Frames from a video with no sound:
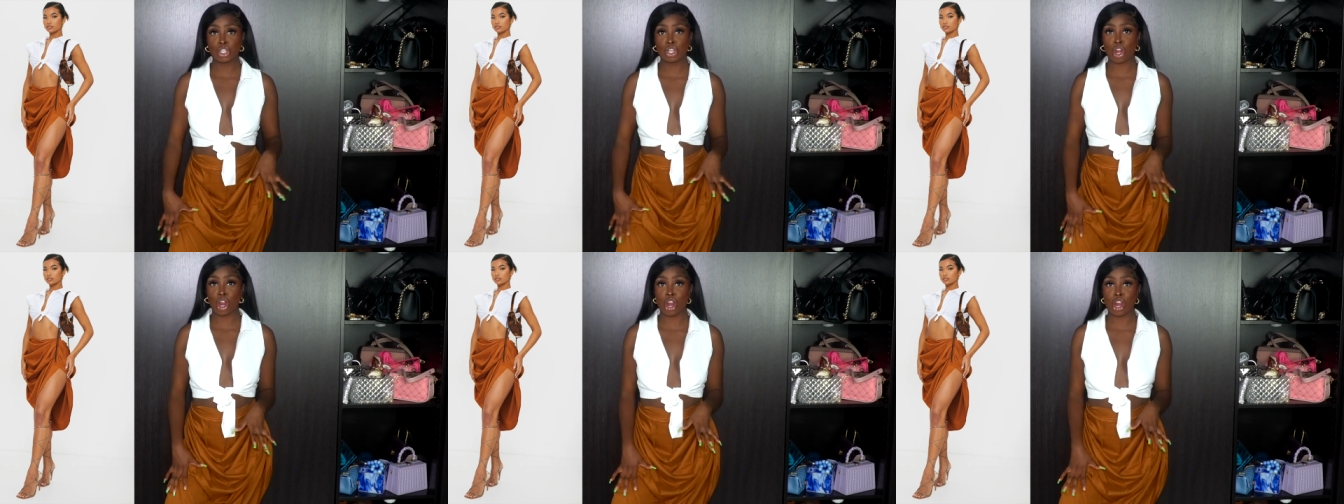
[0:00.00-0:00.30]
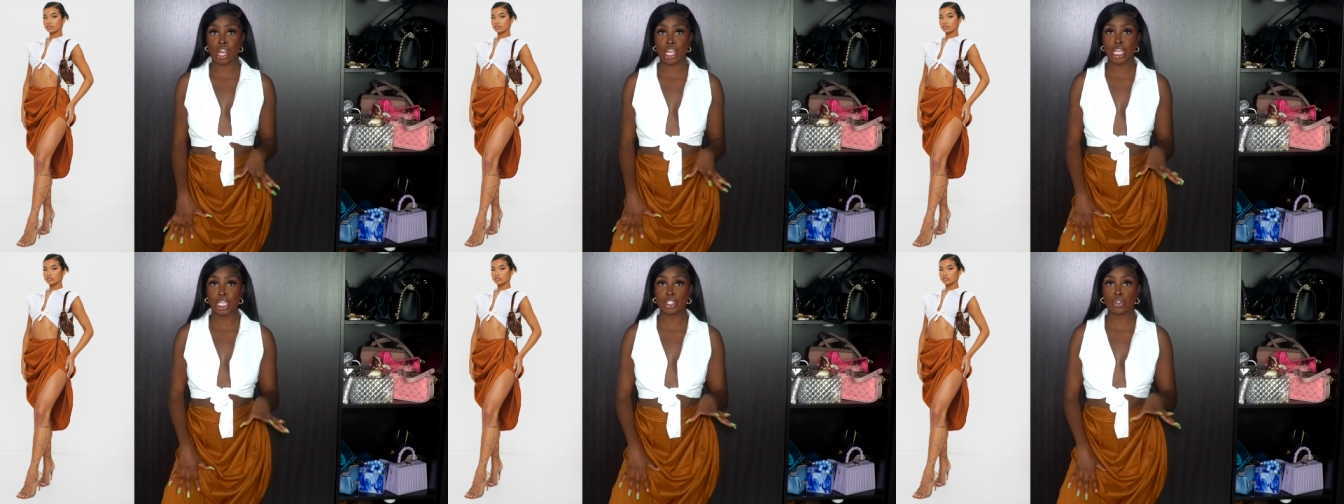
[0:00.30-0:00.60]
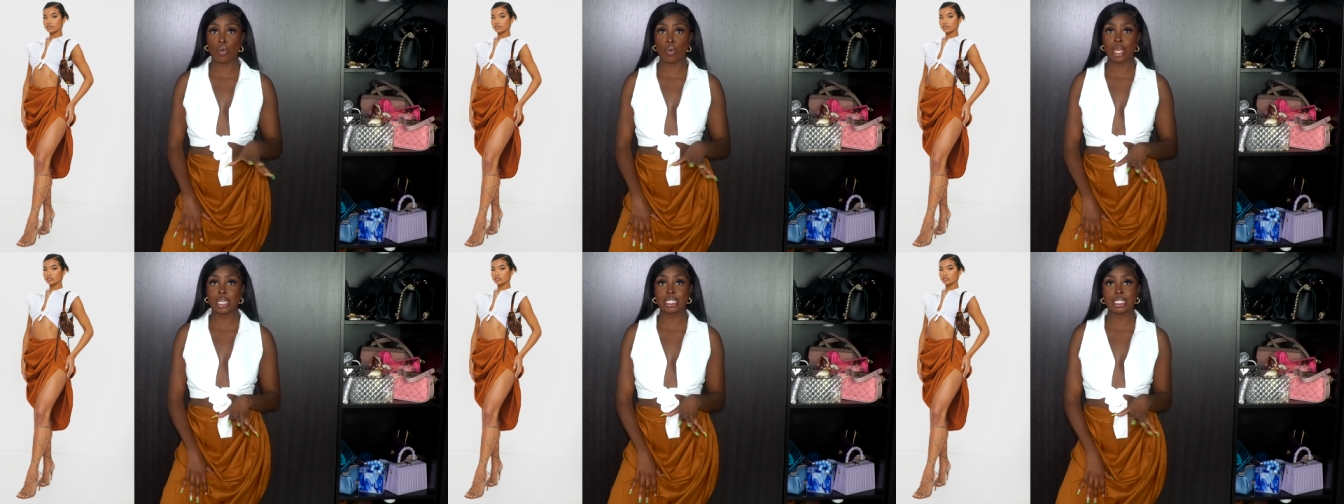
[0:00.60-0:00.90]
skirt
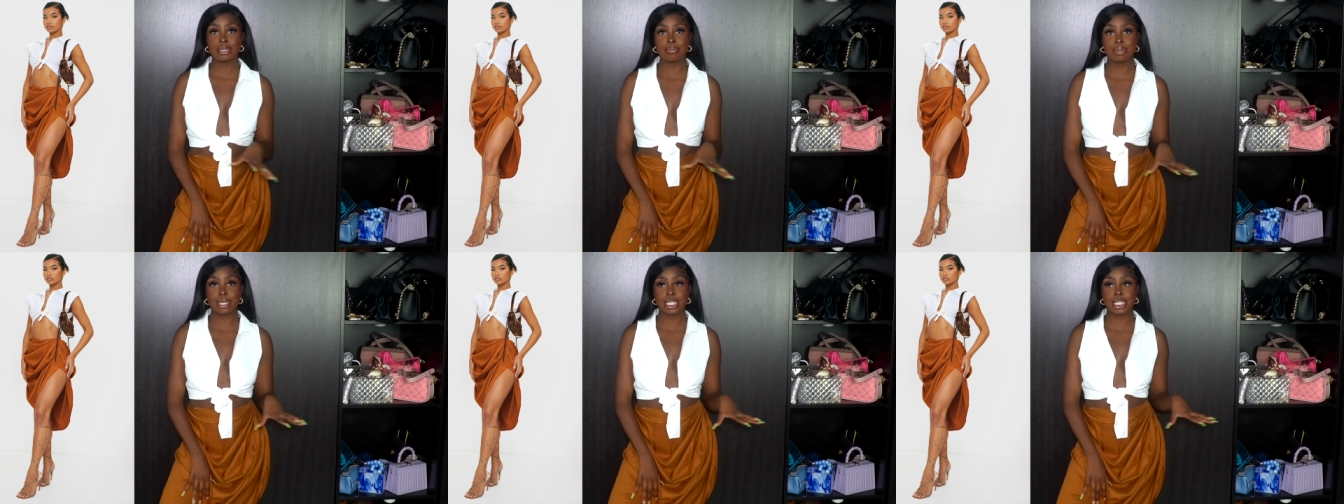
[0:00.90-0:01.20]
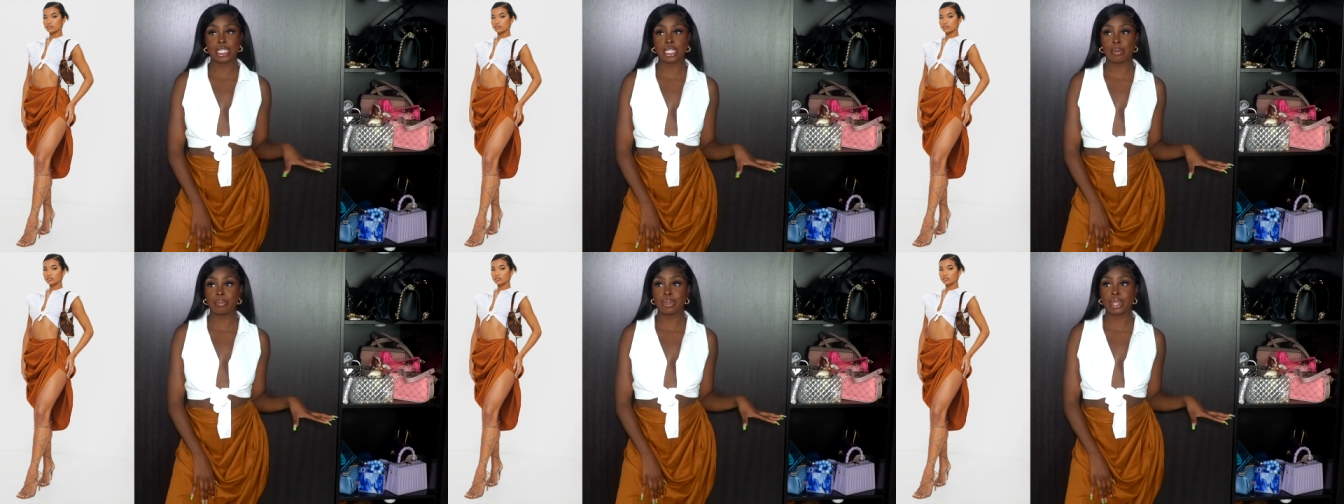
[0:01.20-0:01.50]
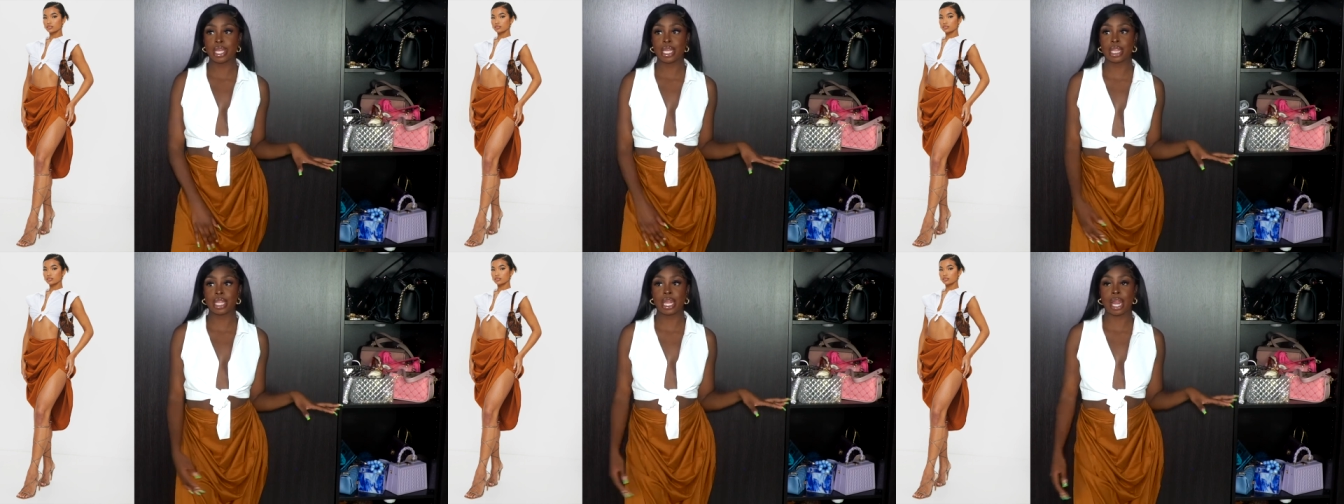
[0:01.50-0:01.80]
is going to be
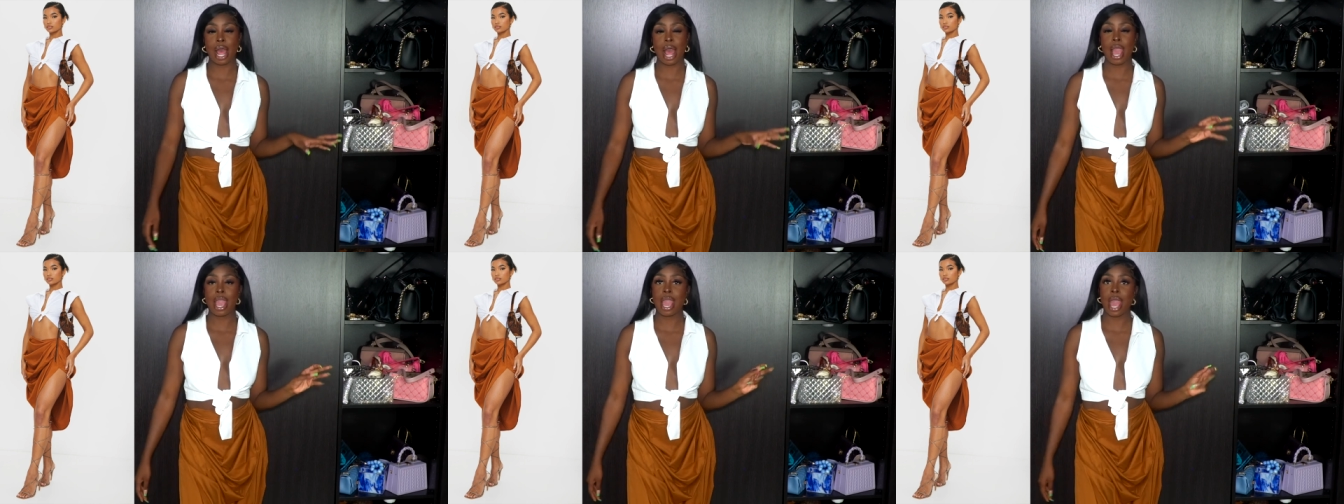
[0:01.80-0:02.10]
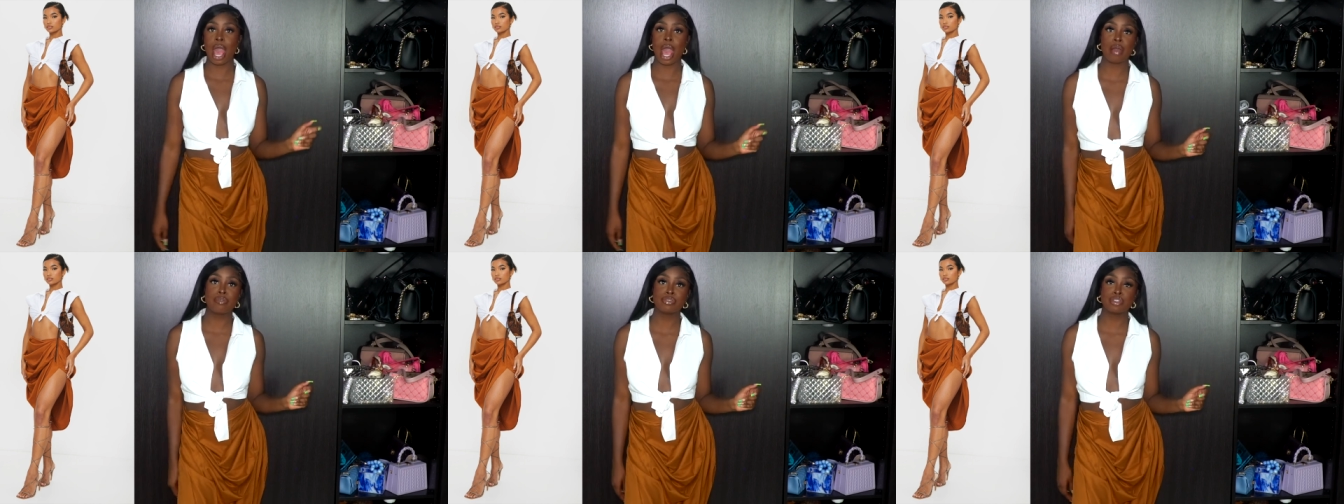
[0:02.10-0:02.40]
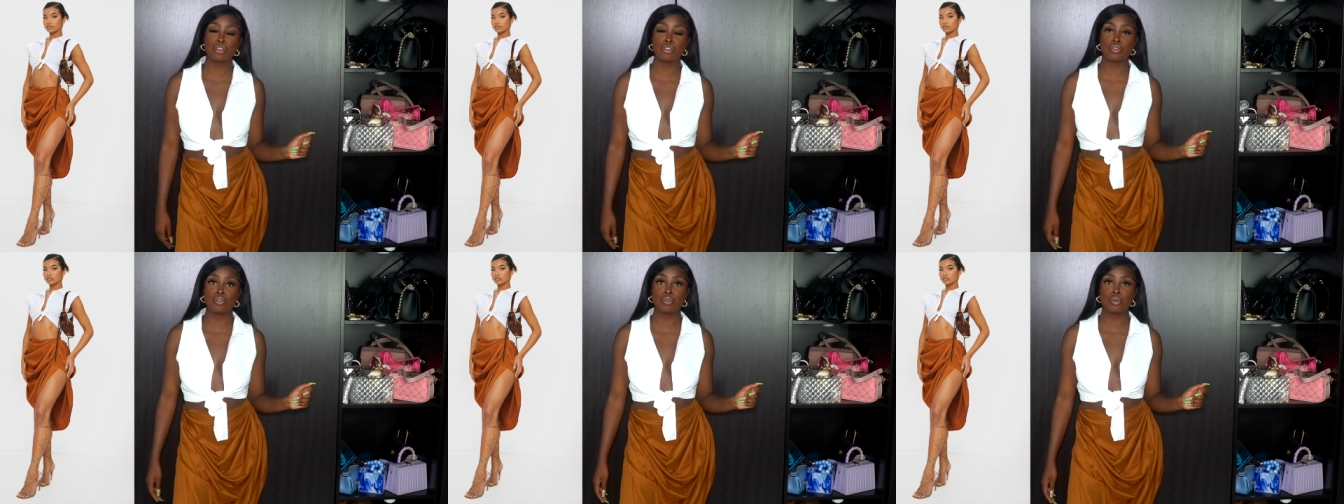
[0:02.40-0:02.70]
something that I
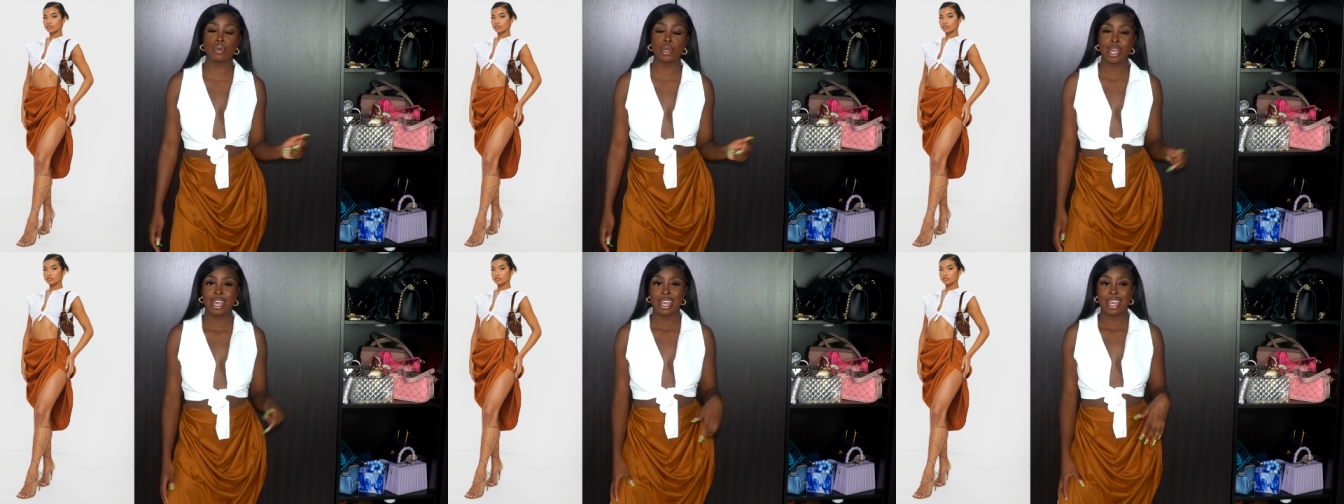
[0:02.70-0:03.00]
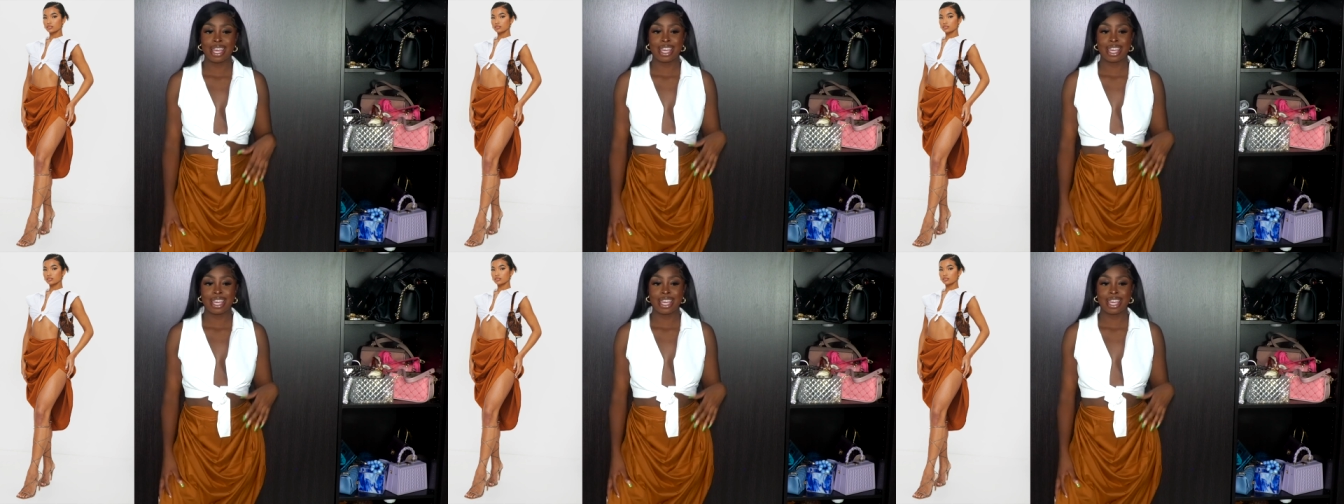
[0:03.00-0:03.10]
have to